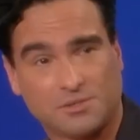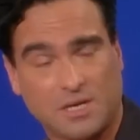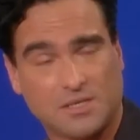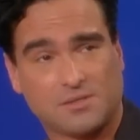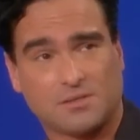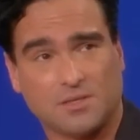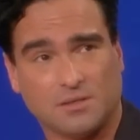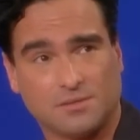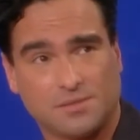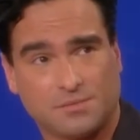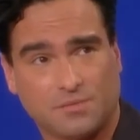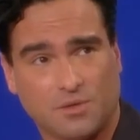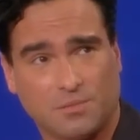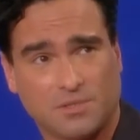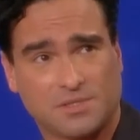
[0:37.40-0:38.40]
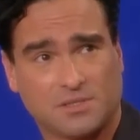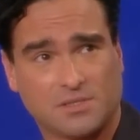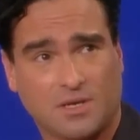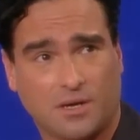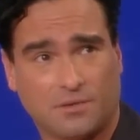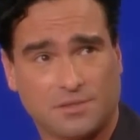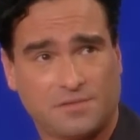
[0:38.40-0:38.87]
Johnny Galecki in the
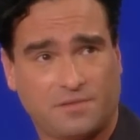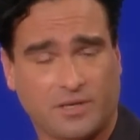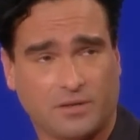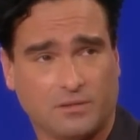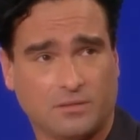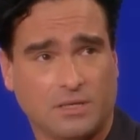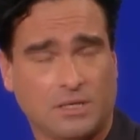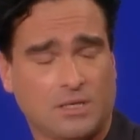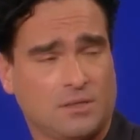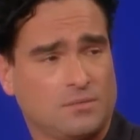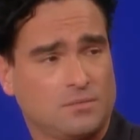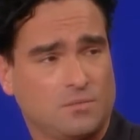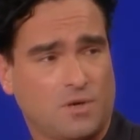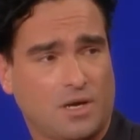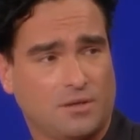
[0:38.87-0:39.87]
last few years. Why